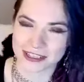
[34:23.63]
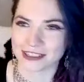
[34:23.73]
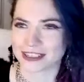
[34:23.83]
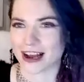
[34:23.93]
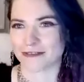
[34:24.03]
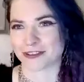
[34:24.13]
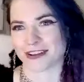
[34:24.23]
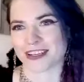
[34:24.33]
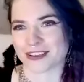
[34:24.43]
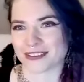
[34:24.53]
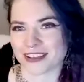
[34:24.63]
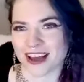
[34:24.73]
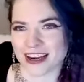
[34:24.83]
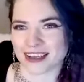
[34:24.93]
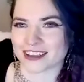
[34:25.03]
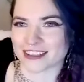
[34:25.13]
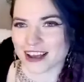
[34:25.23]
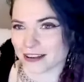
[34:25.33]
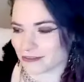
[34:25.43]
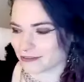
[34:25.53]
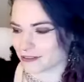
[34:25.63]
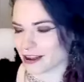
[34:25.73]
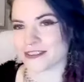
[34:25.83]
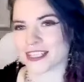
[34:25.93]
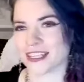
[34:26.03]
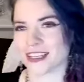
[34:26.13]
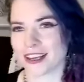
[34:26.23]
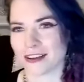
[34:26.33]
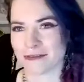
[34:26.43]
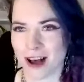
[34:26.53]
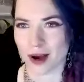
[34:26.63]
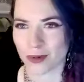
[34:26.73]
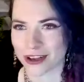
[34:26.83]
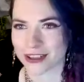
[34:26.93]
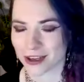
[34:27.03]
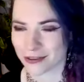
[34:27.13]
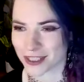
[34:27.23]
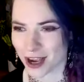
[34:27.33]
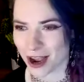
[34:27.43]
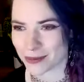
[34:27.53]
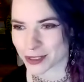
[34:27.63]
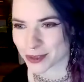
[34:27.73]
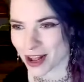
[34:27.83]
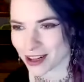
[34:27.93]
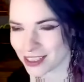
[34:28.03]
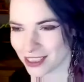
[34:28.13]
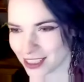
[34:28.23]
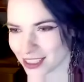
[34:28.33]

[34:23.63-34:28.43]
look after us online, because I've seen it get far worse over time as well.